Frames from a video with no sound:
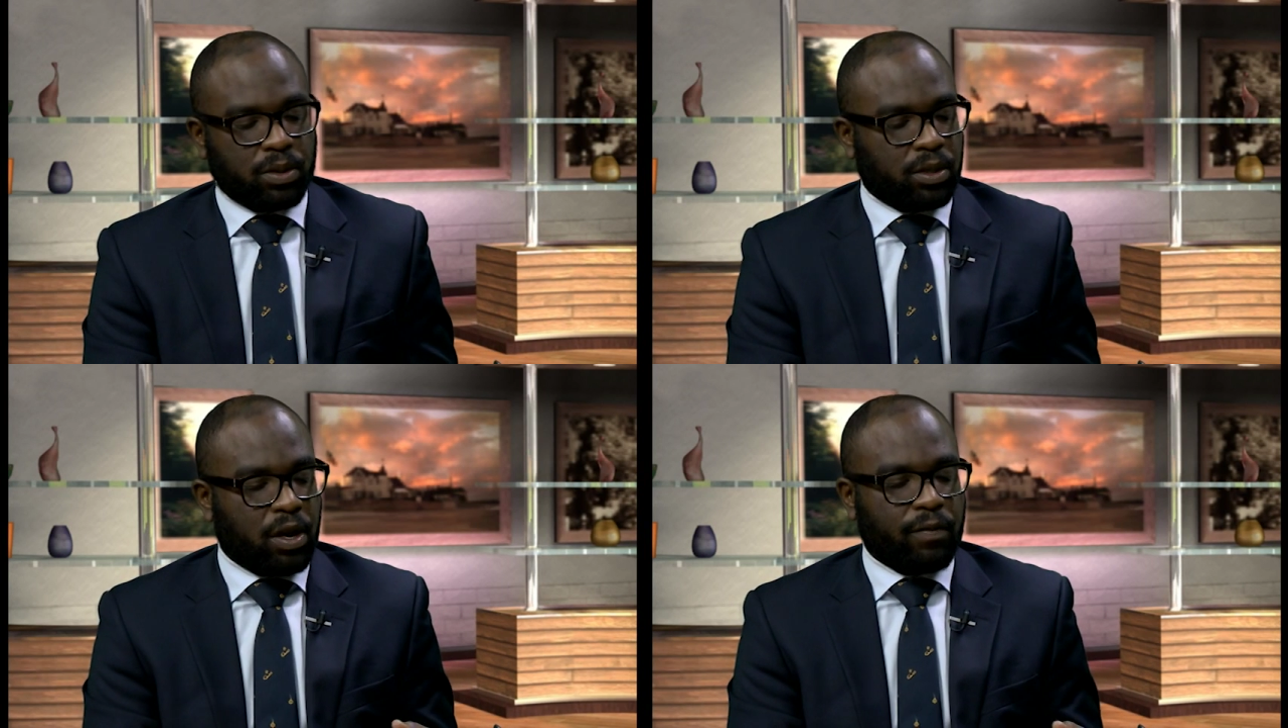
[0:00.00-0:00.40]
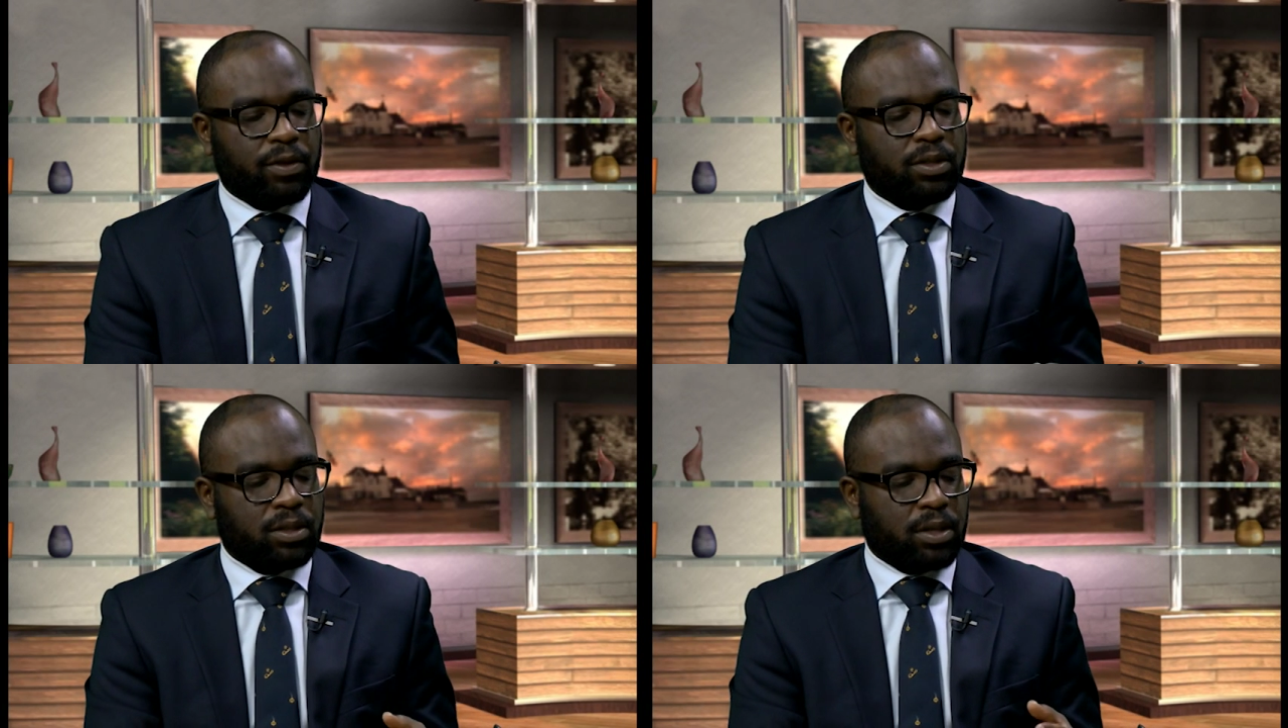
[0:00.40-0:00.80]

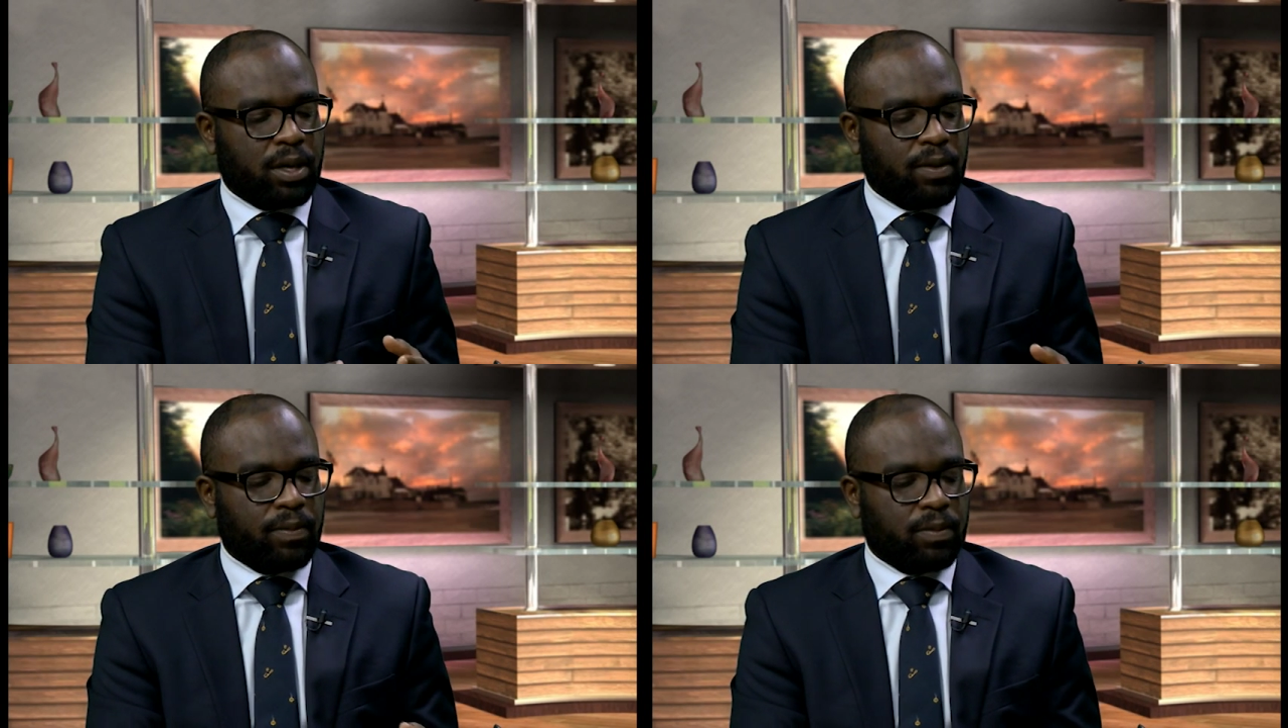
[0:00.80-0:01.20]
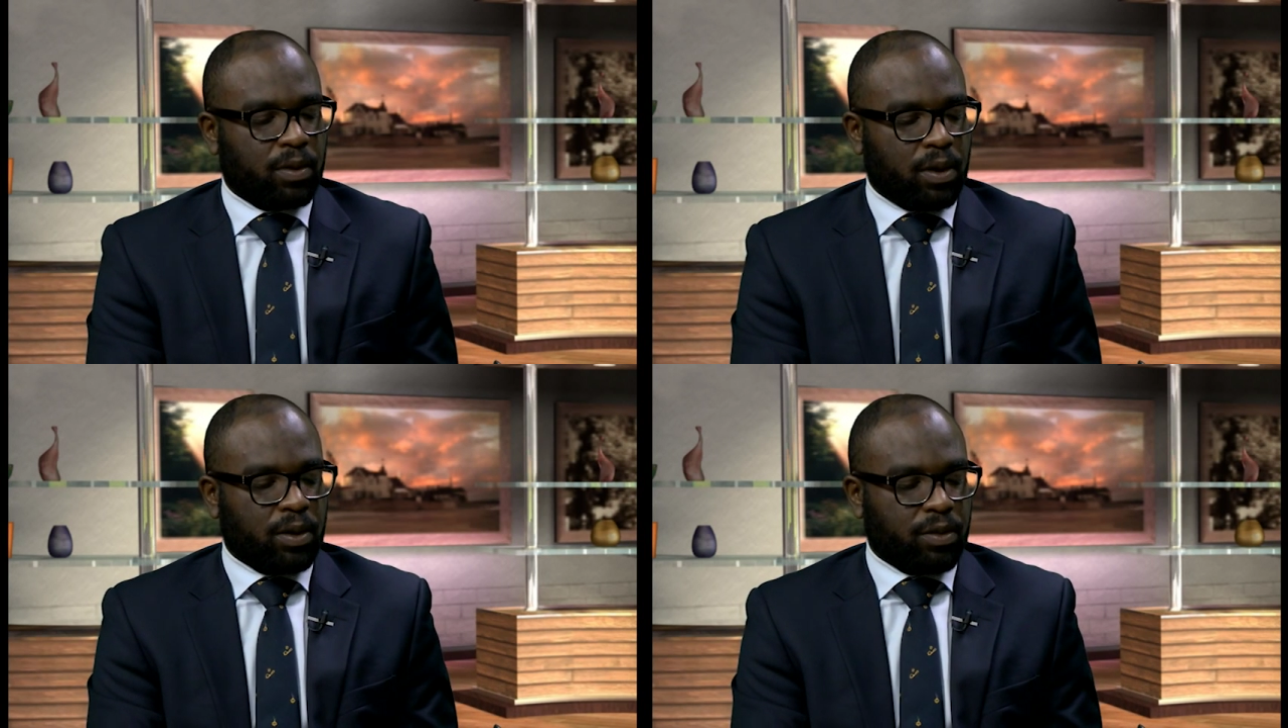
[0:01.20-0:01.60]
covers
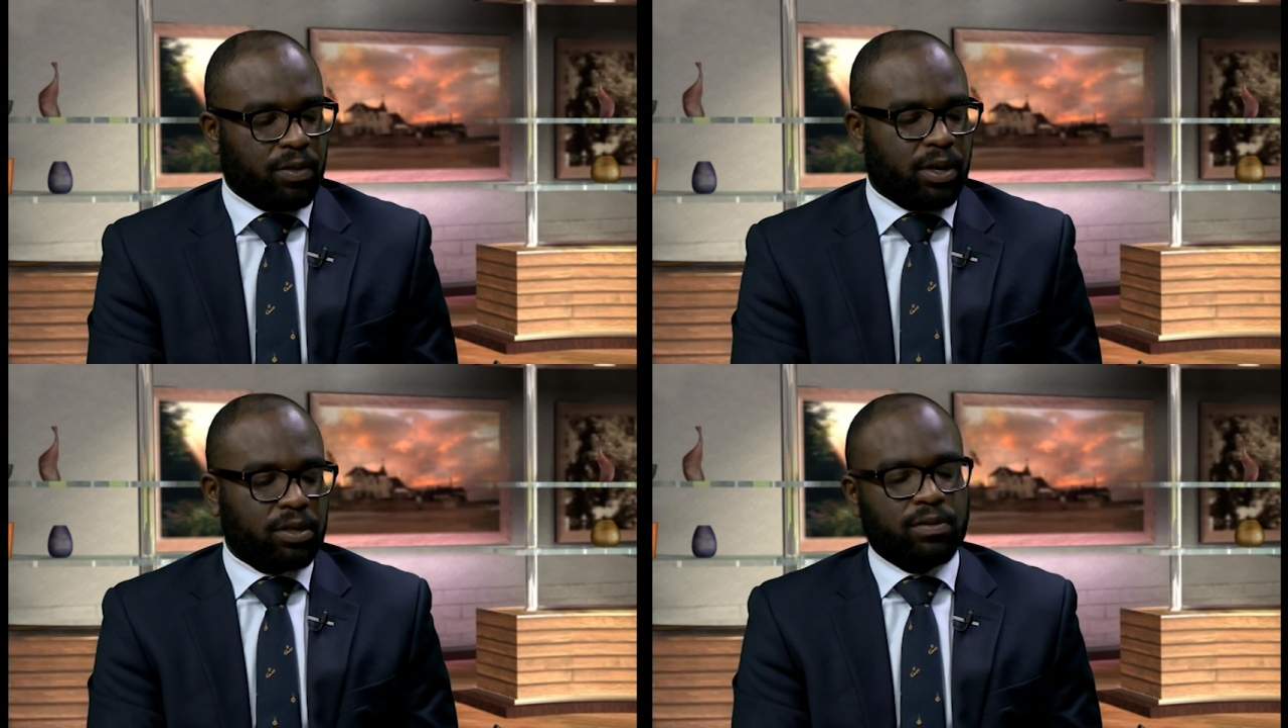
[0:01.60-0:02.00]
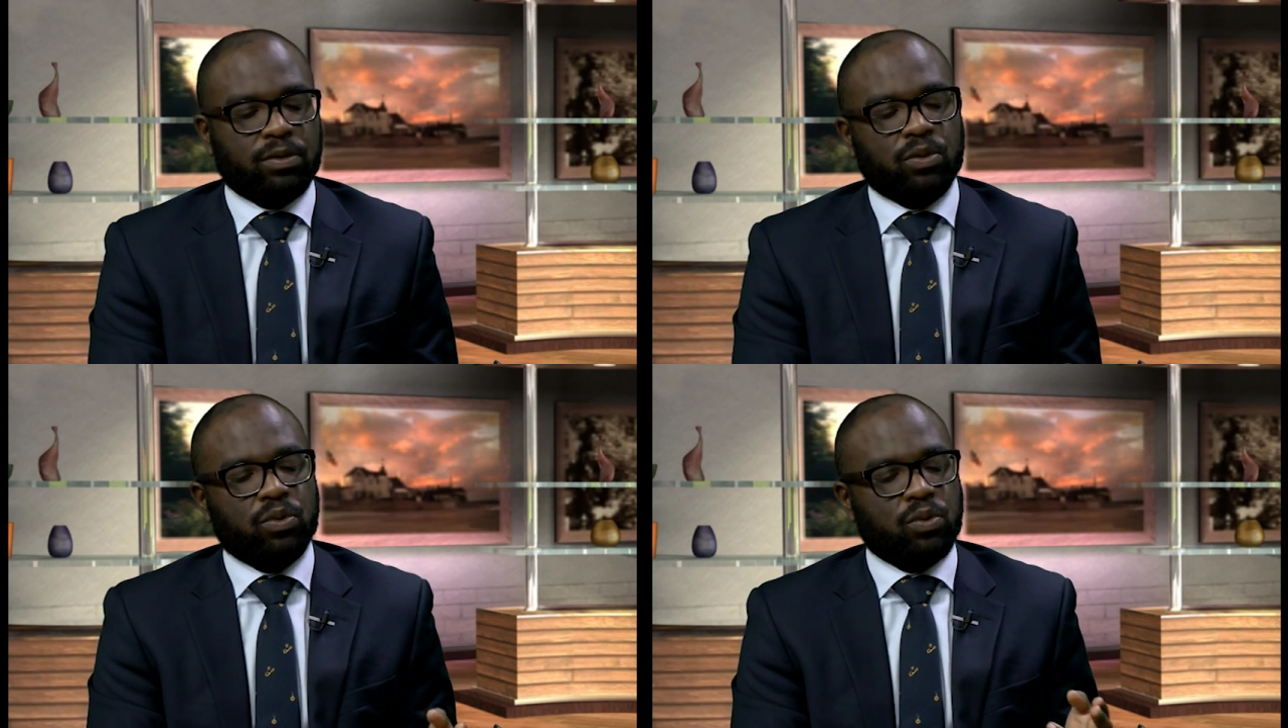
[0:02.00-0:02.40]
3 years of
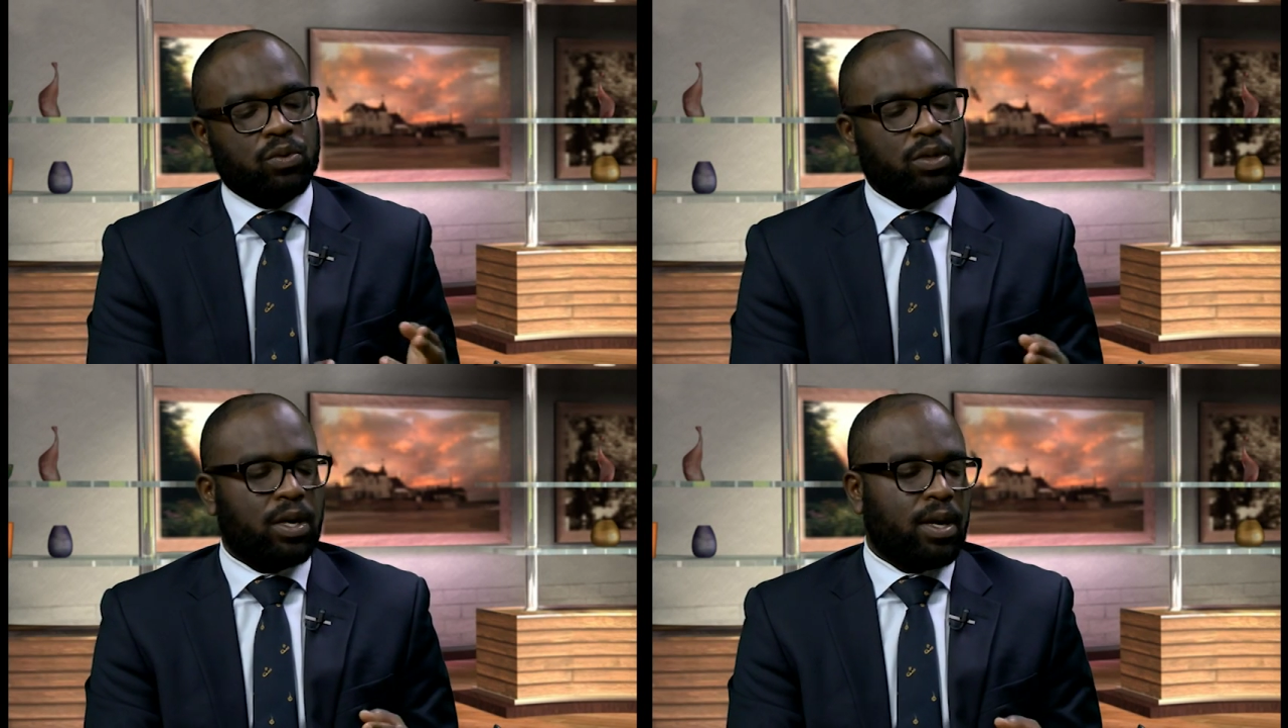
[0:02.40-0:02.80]
school